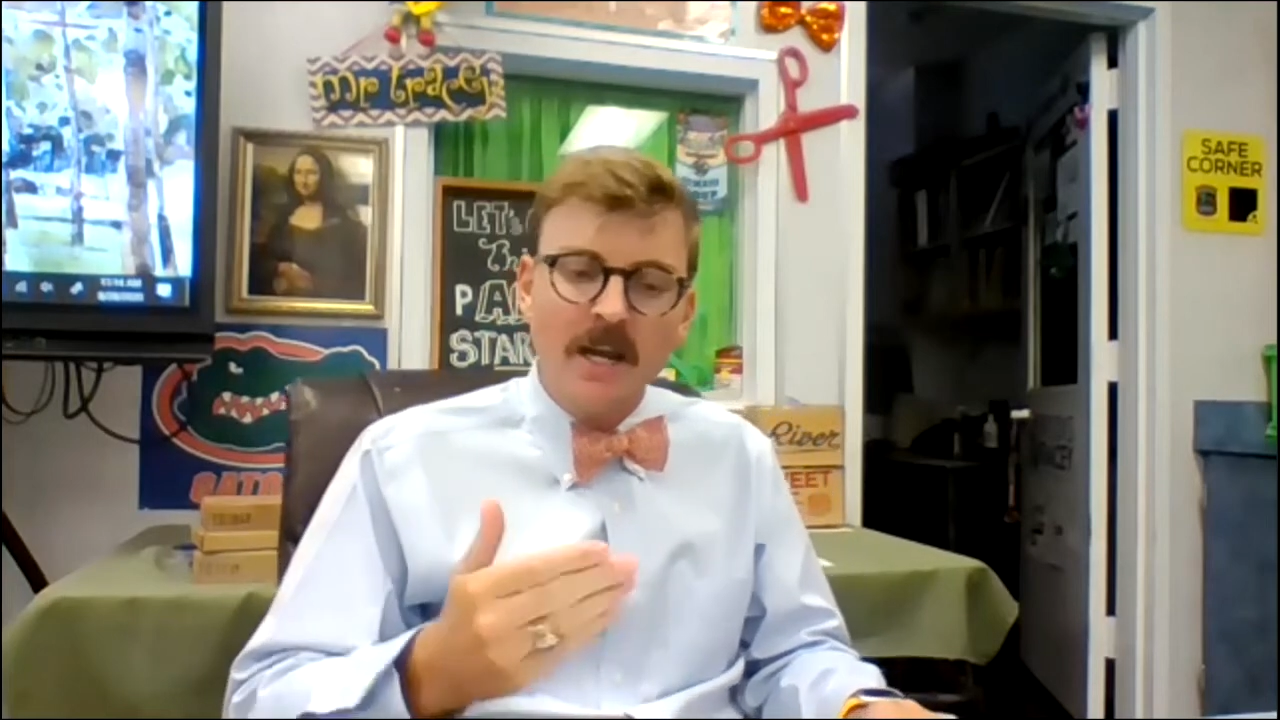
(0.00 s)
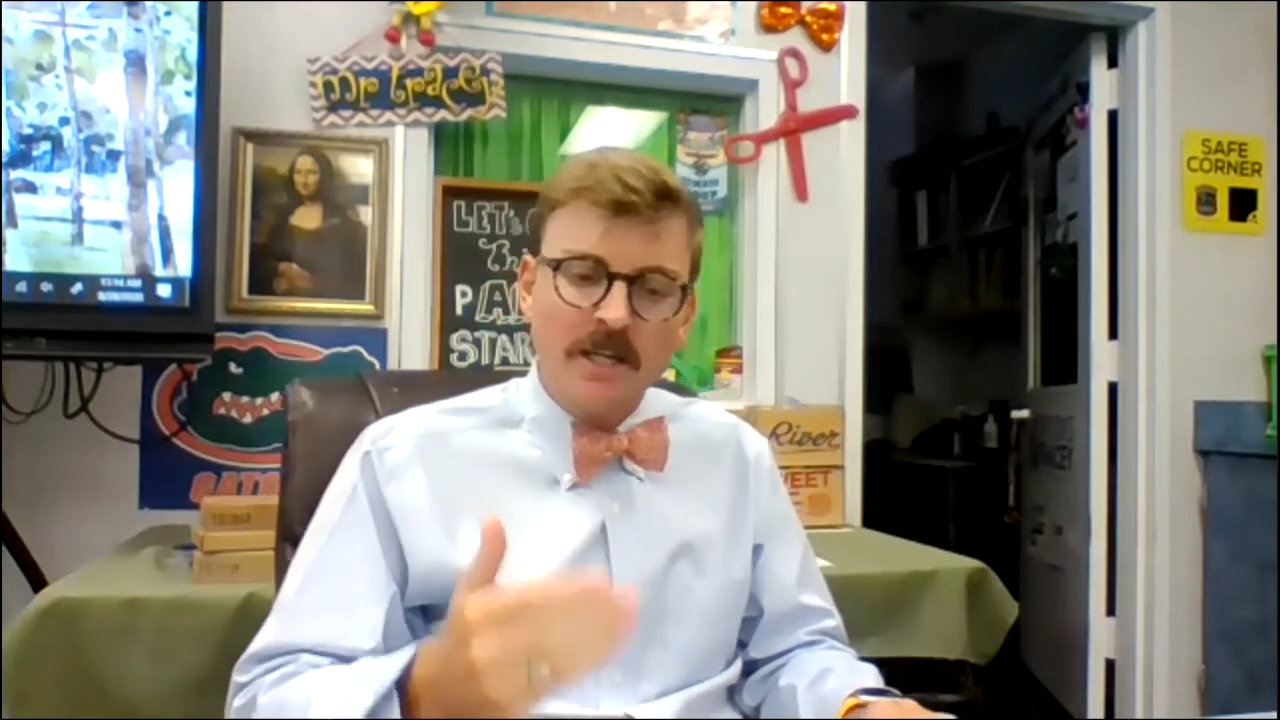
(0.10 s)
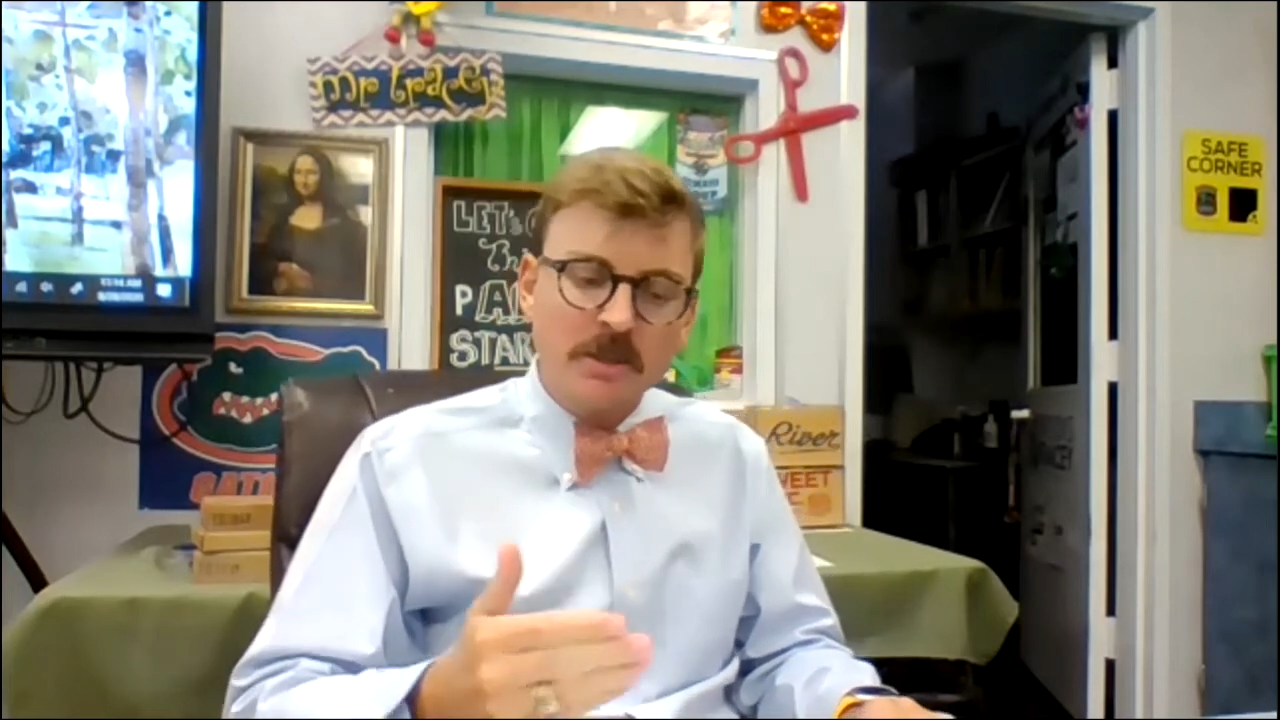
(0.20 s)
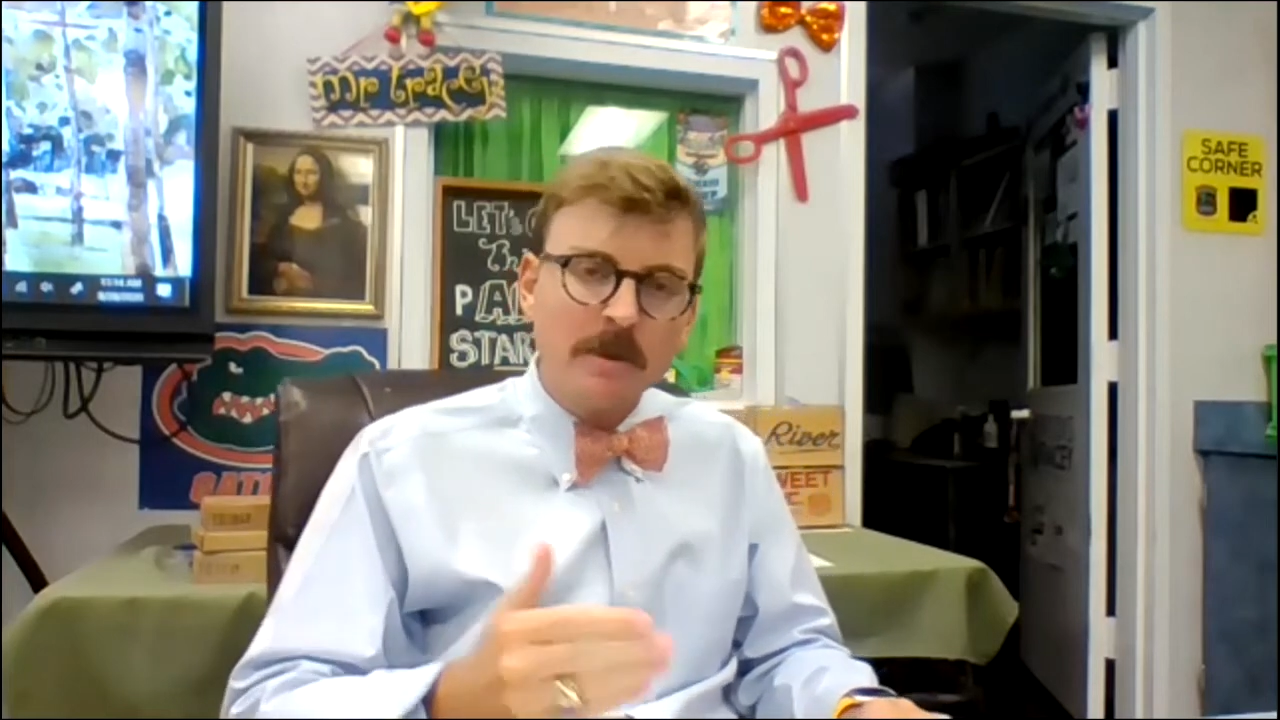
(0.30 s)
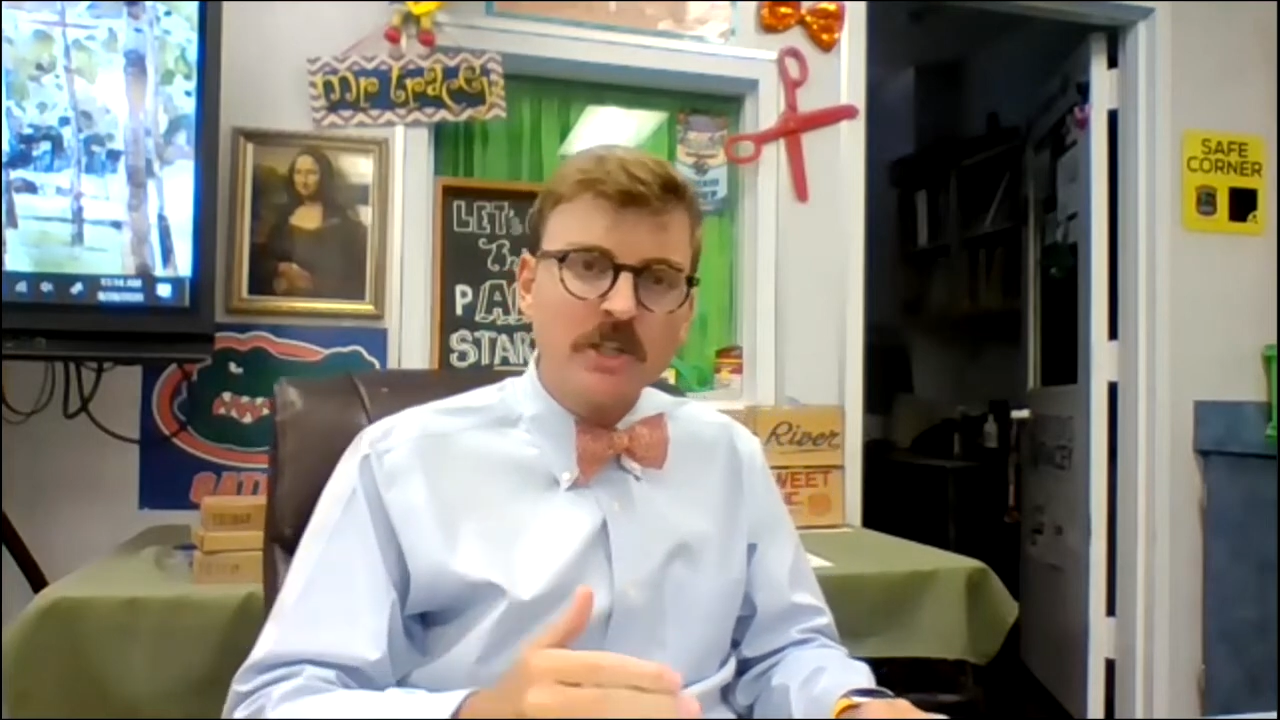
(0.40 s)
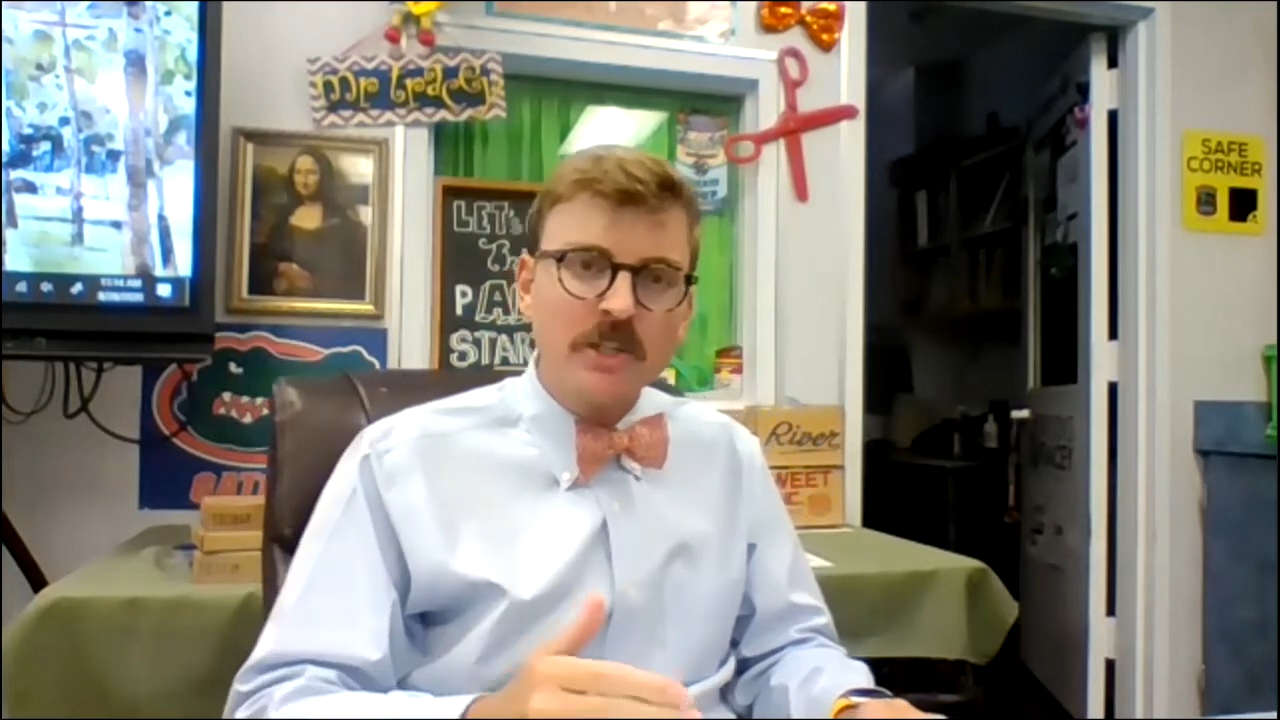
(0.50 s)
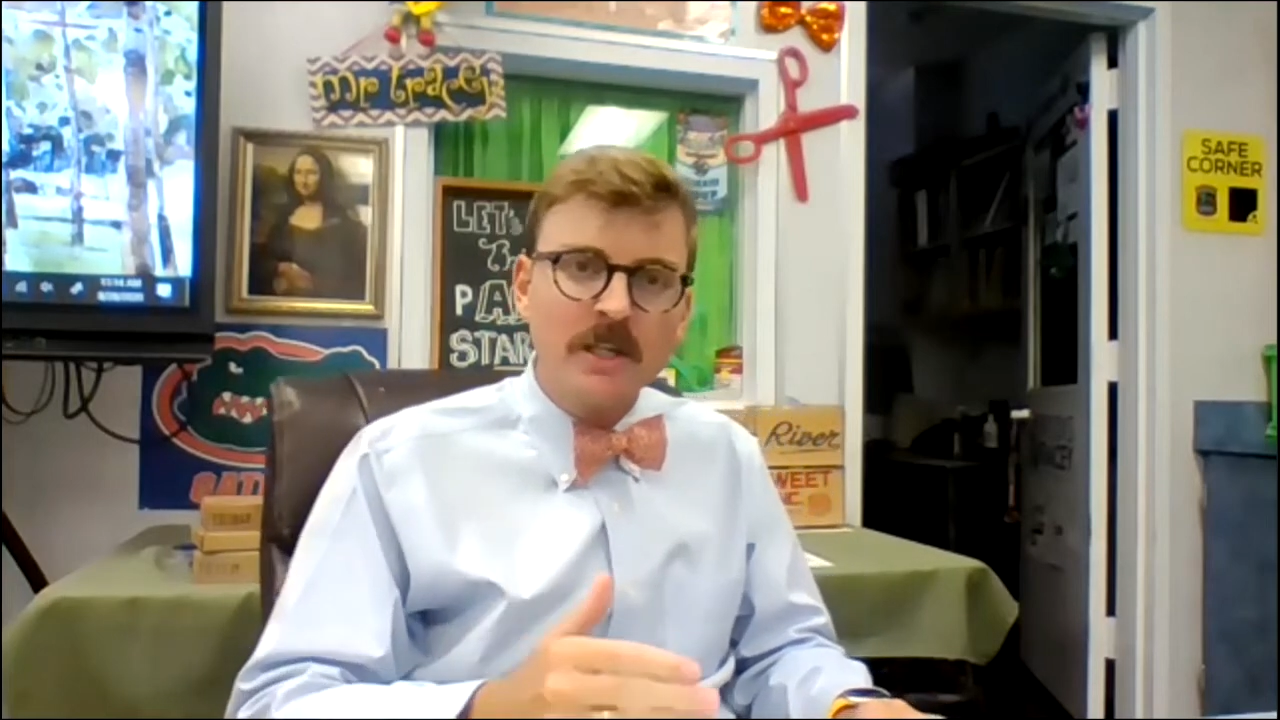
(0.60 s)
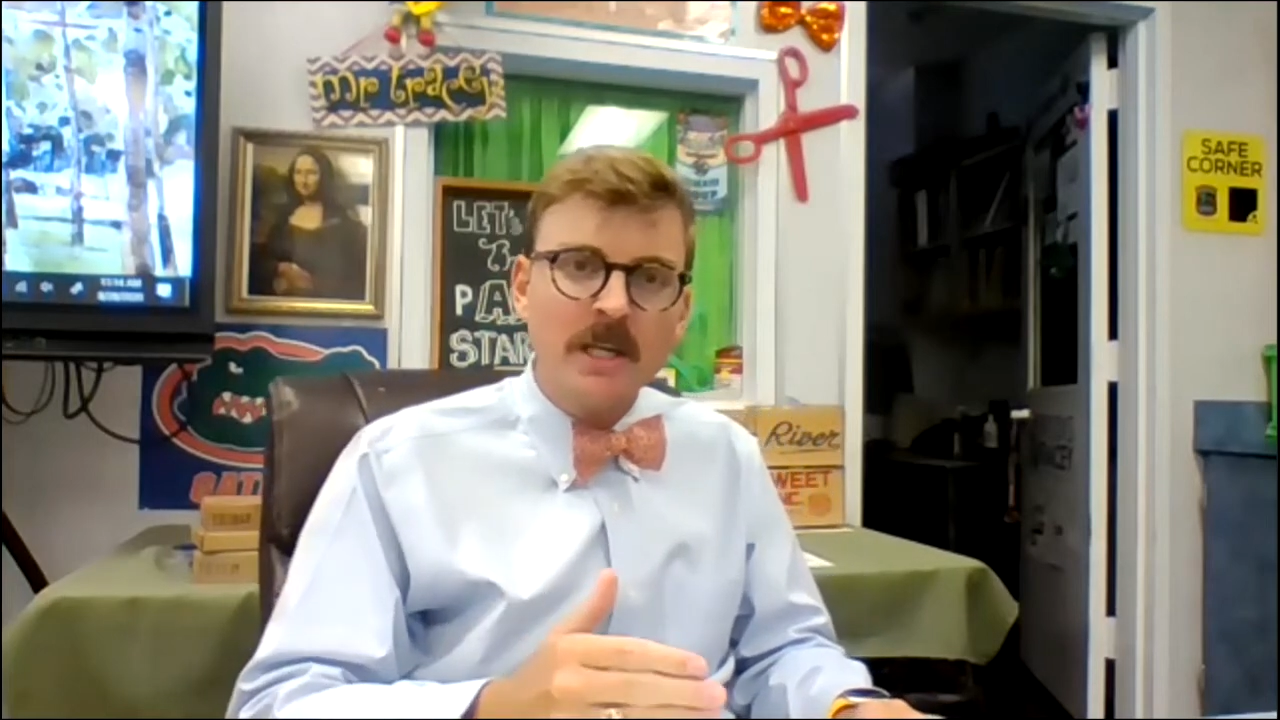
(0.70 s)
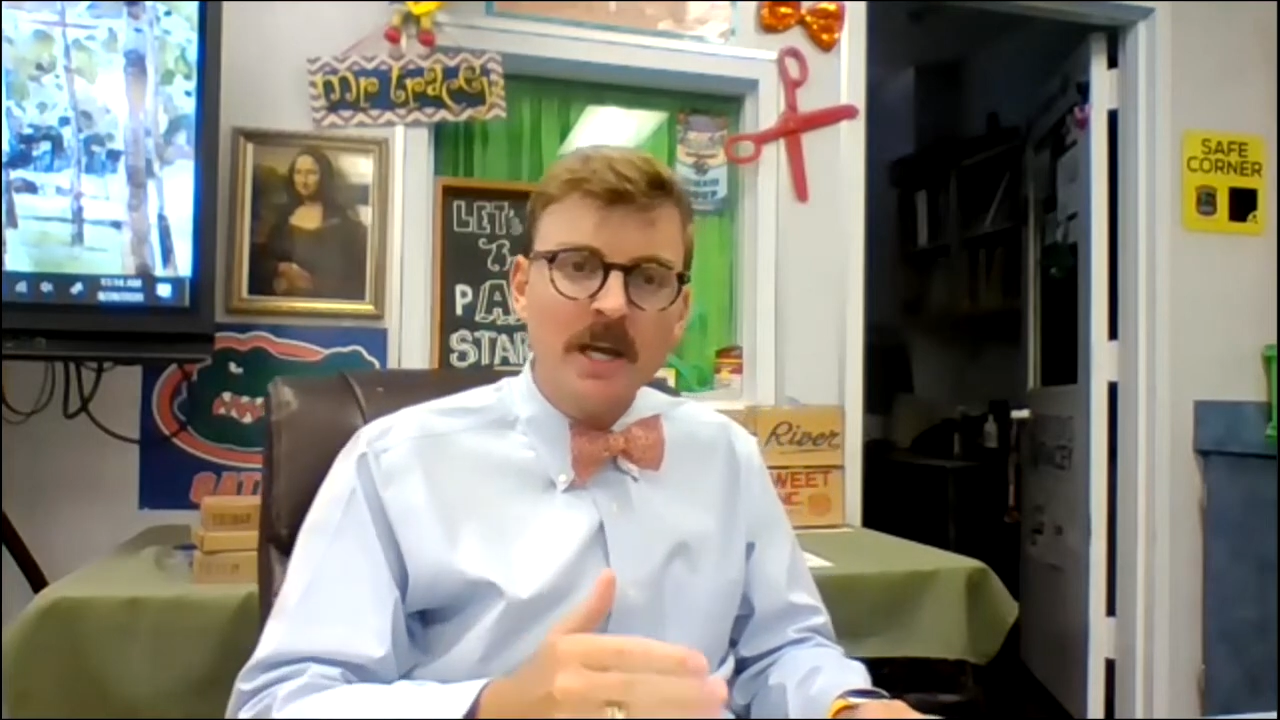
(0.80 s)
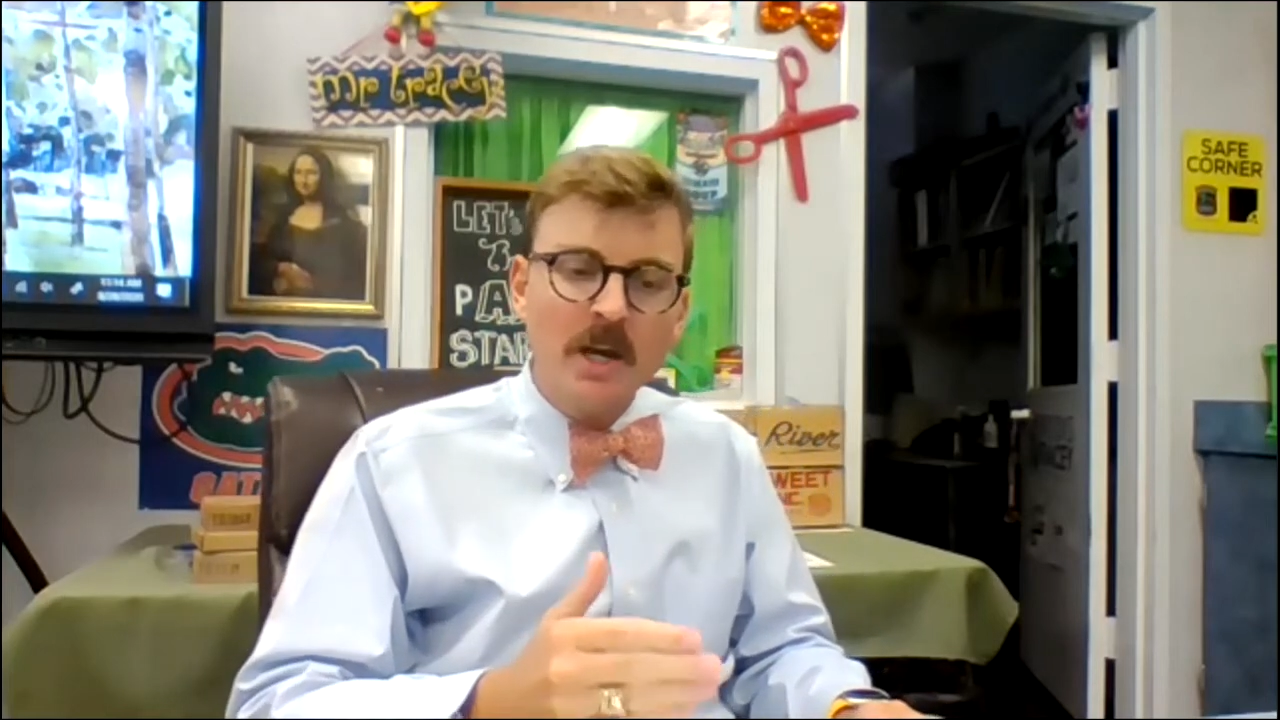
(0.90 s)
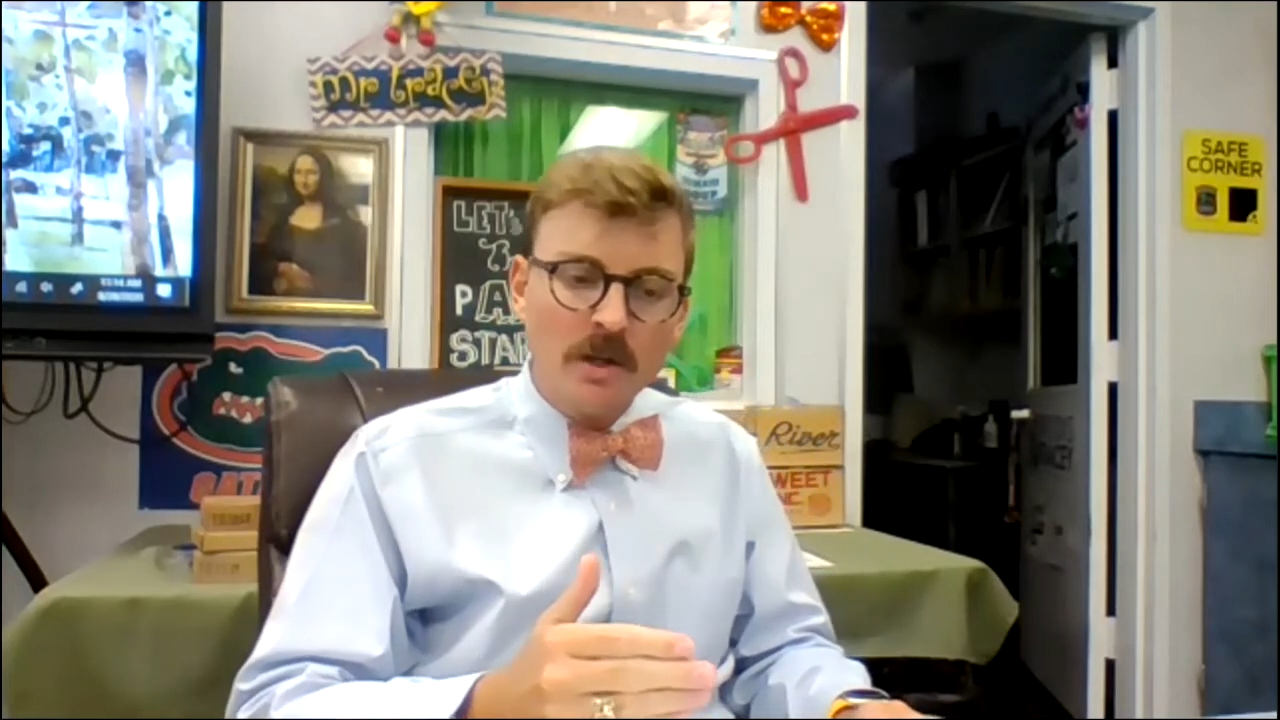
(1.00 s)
especially